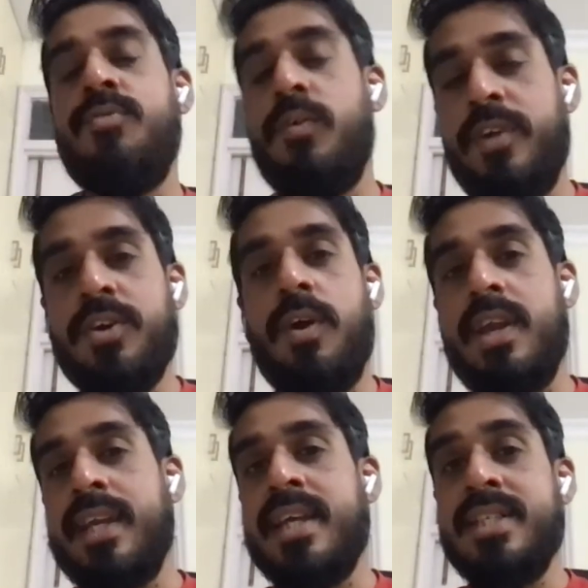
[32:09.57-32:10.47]
what we're
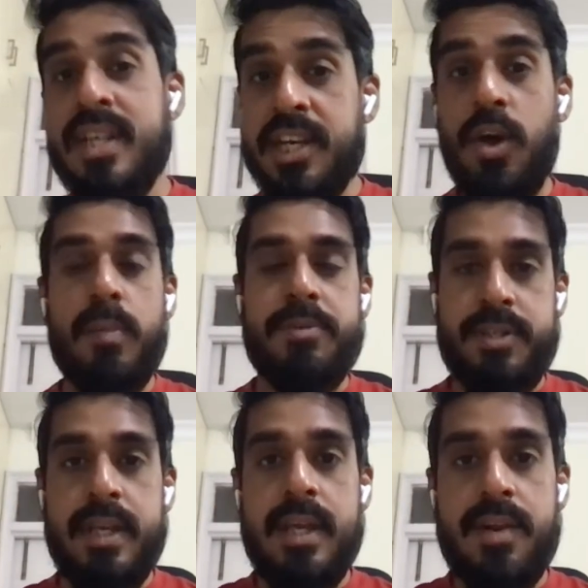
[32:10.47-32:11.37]
calling it as a data
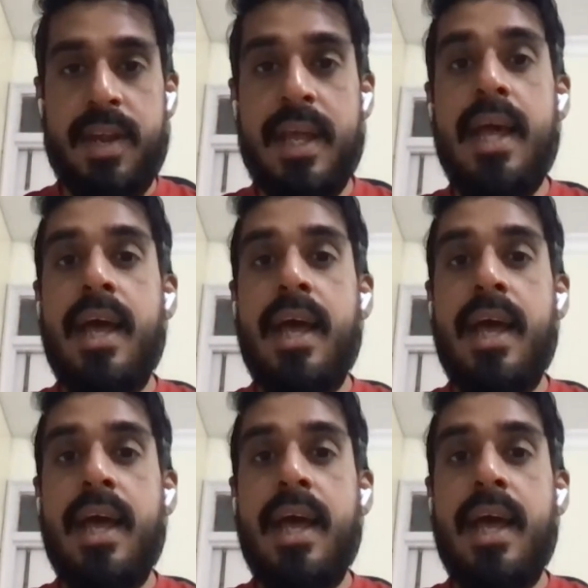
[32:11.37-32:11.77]
ops, right?